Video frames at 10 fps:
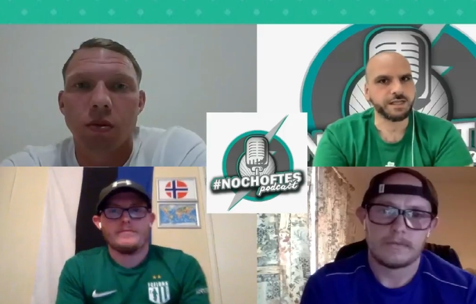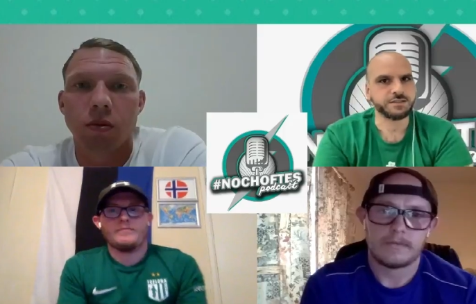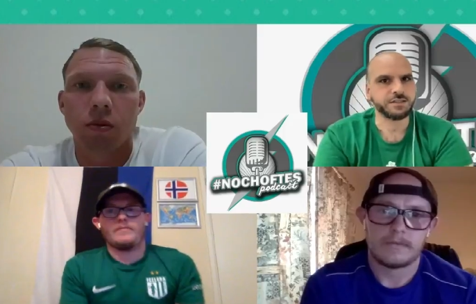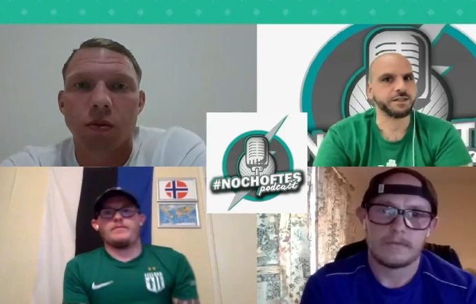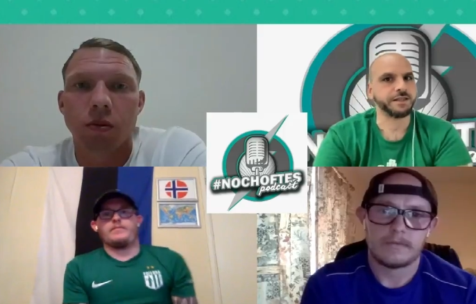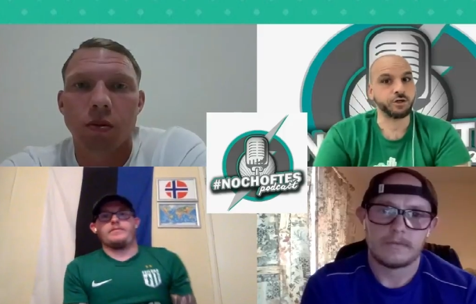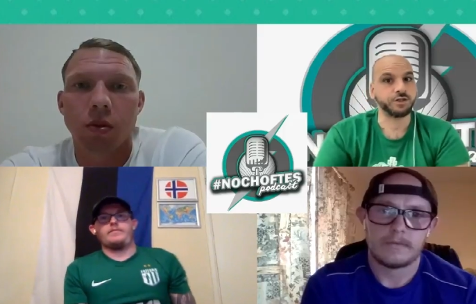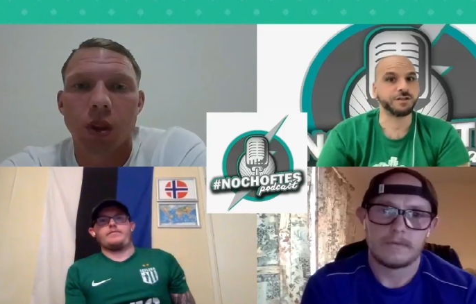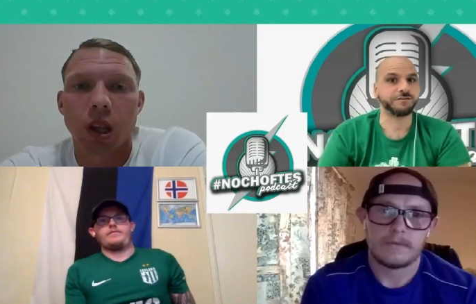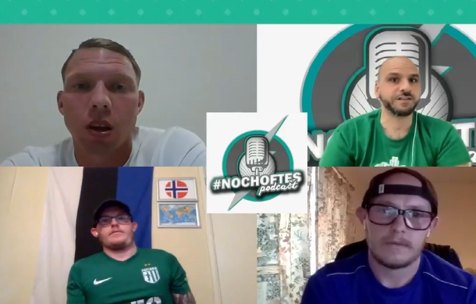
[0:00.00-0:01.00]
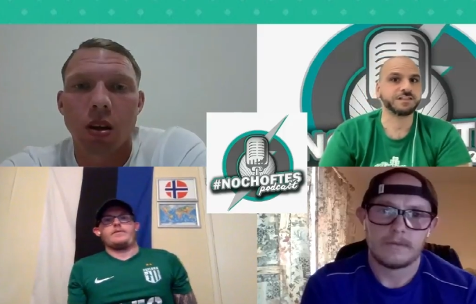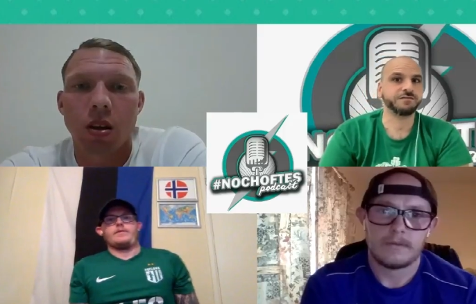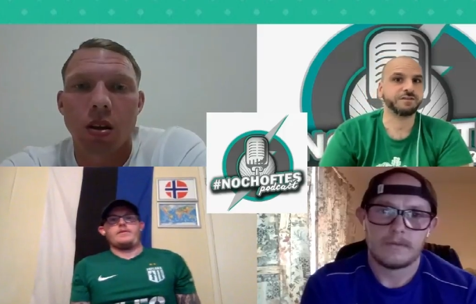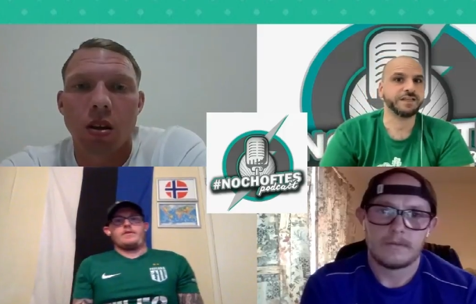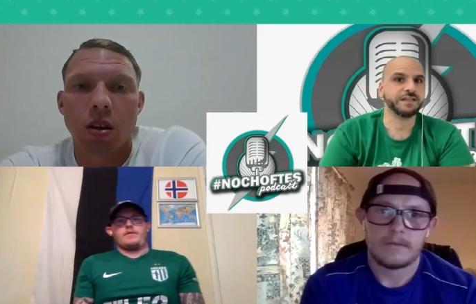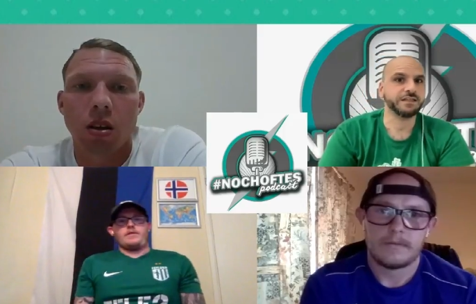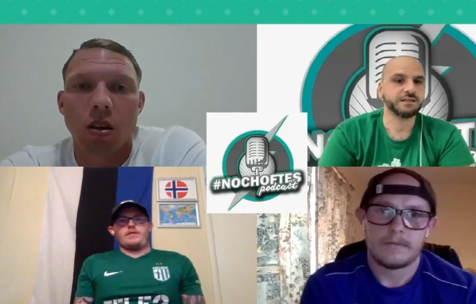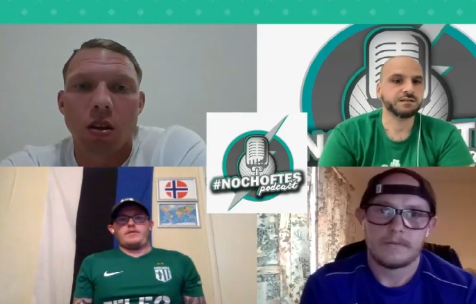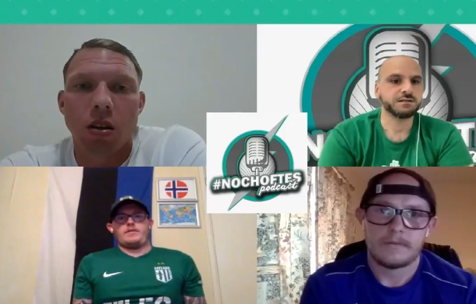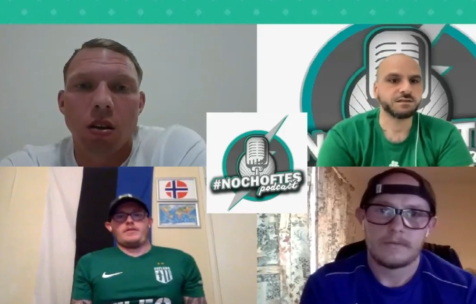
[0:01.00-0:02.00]
Speaker 1: on that side? Are they good defensively?
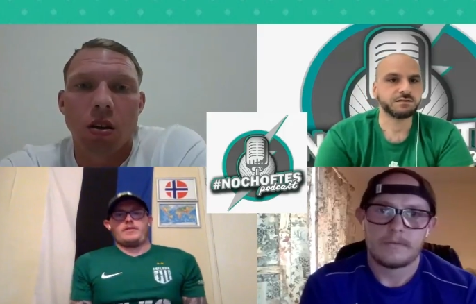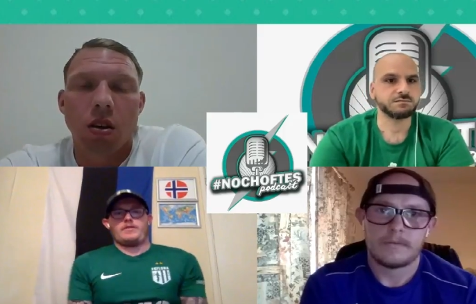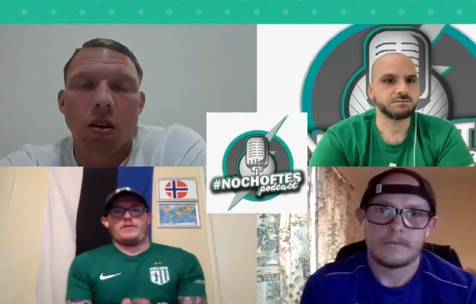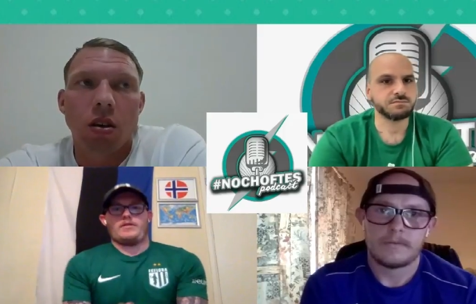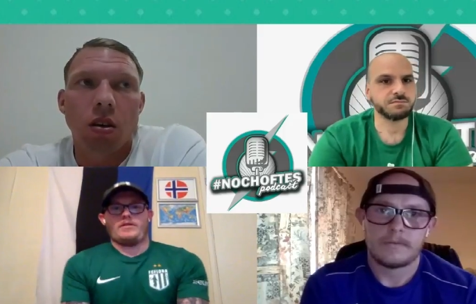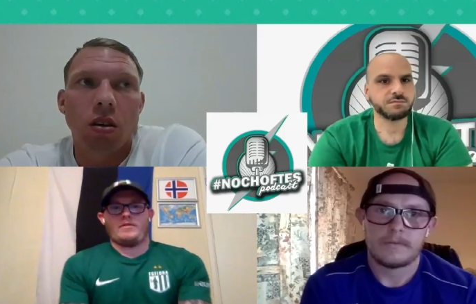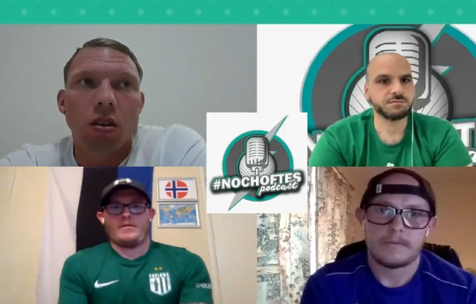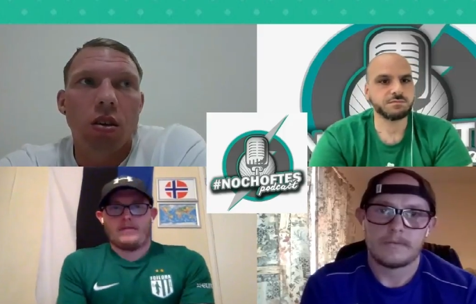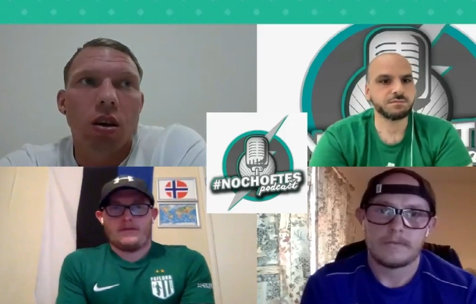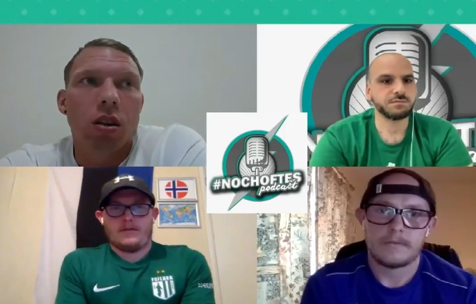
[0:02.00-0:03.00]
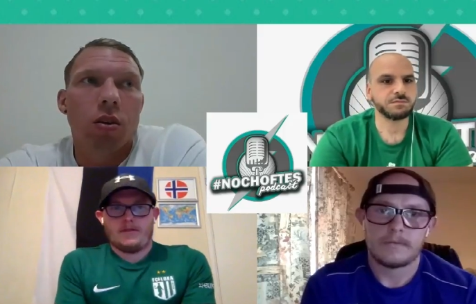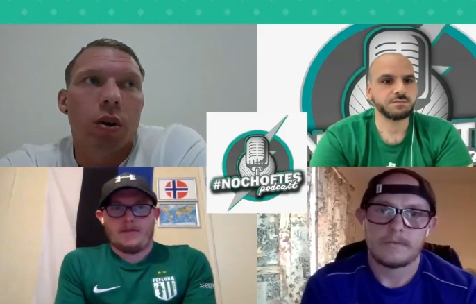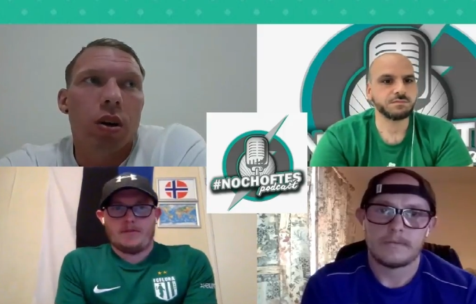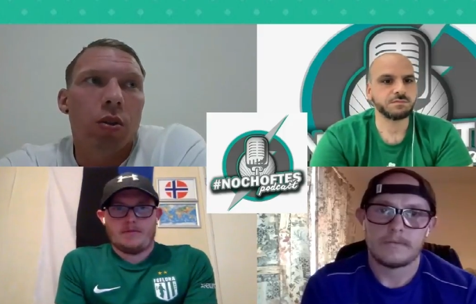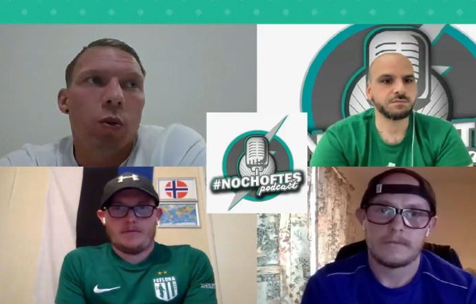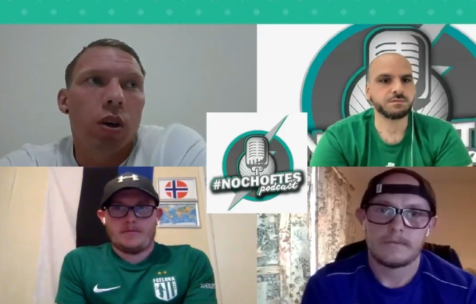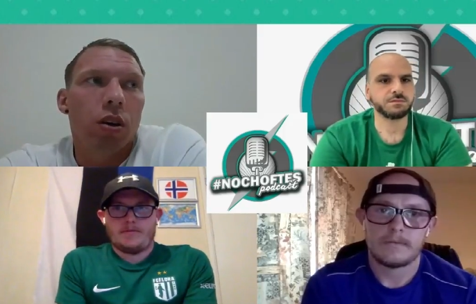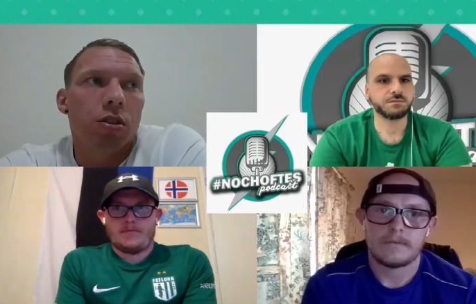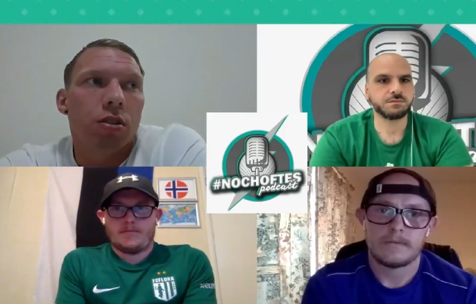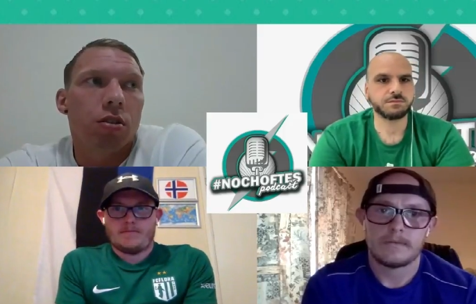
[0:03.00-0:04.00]
Speaker 2: Yeah, the right wing
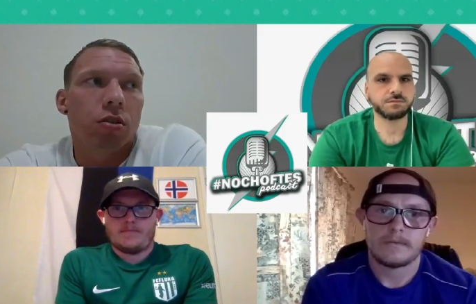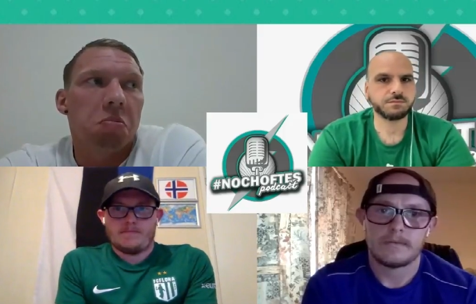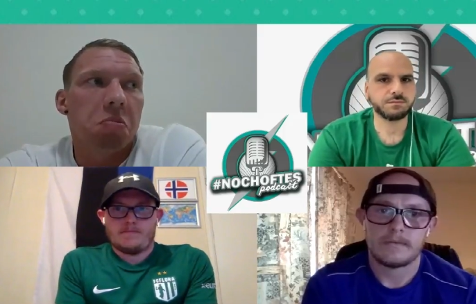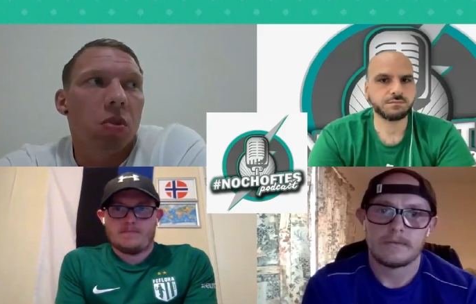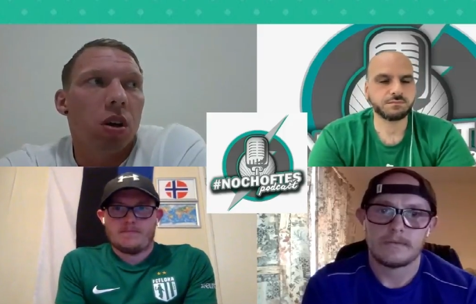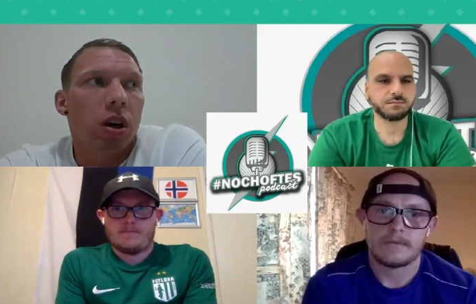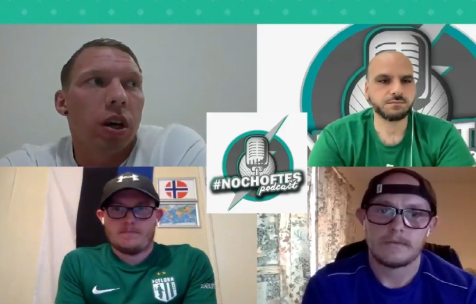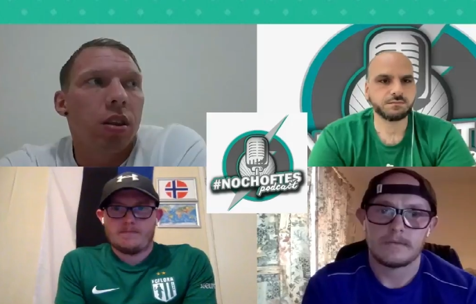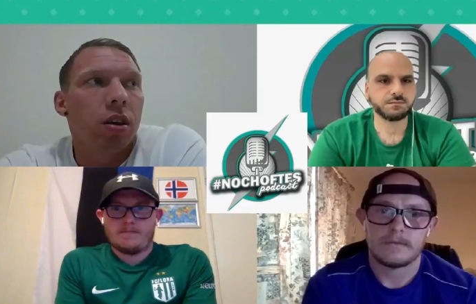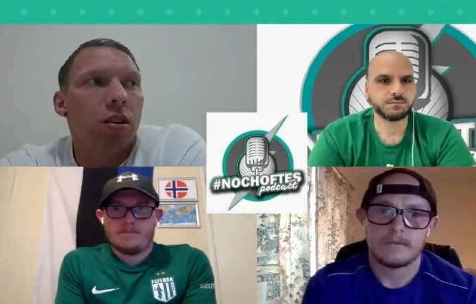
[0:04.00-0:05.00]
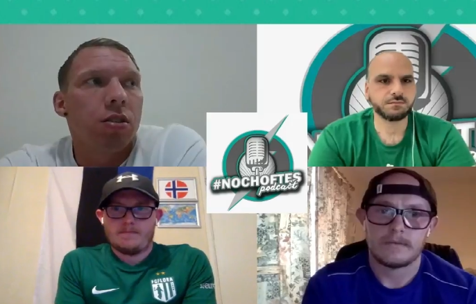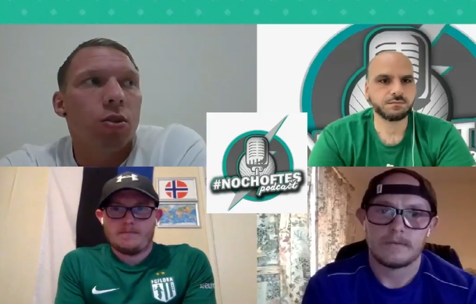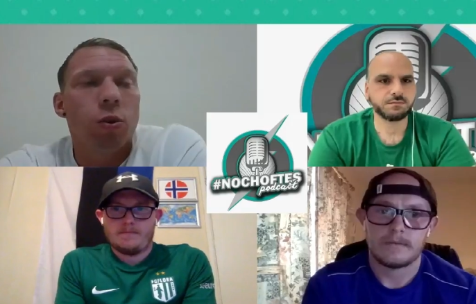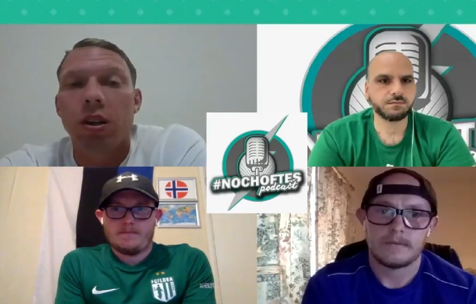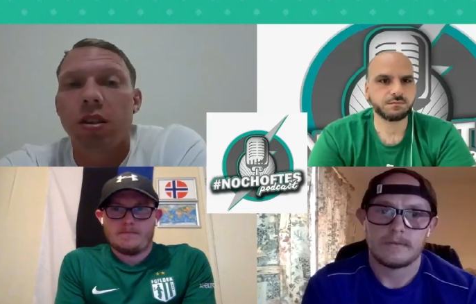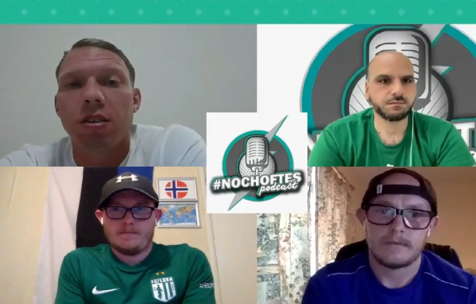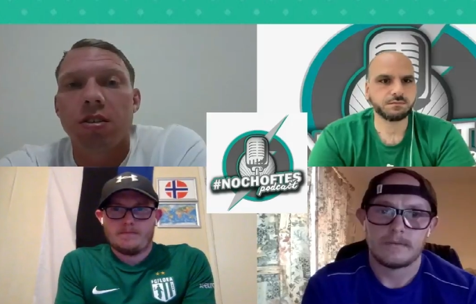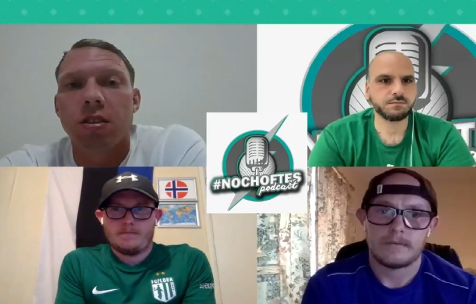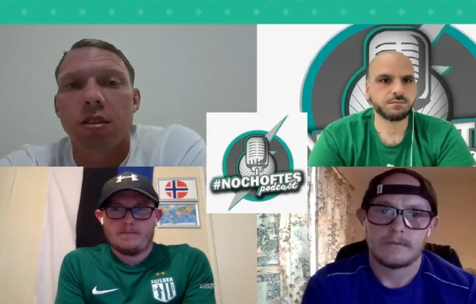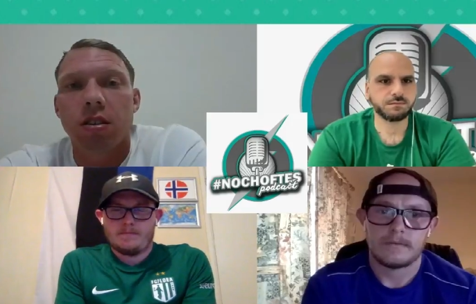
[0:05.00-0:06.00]
is, I think, it's quite
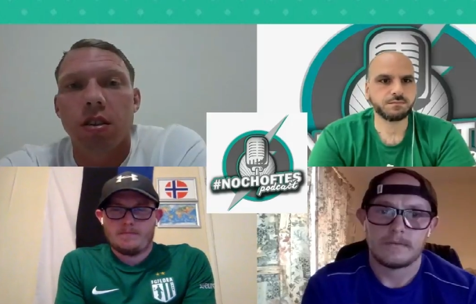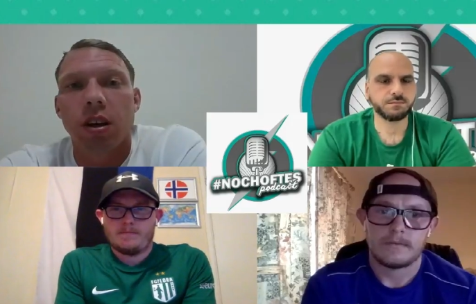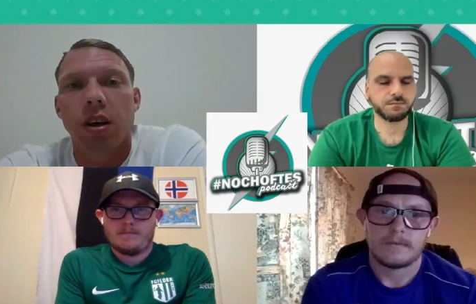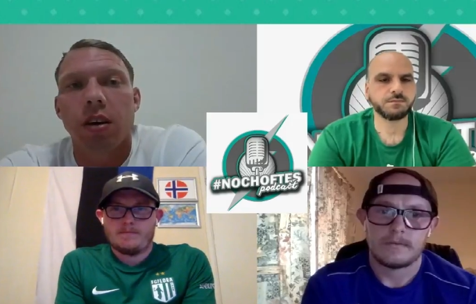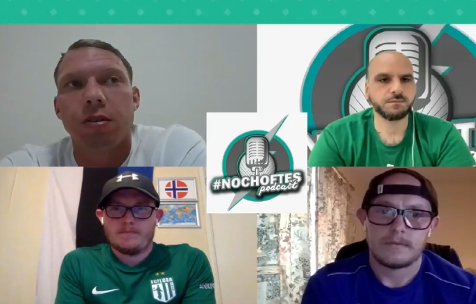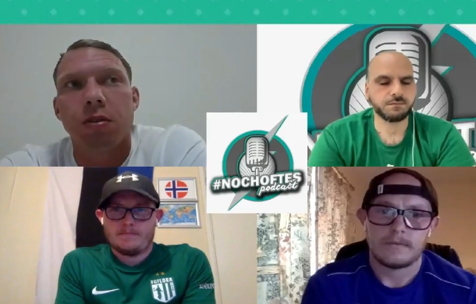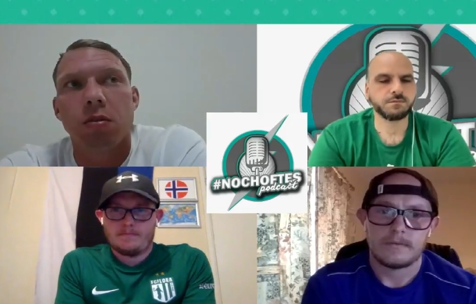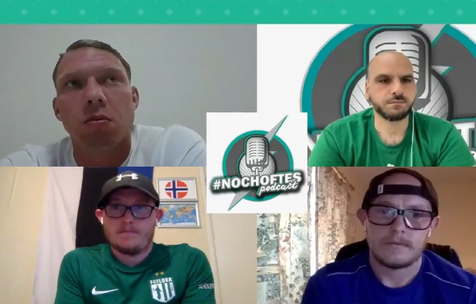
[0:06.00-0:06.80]
decent. They have,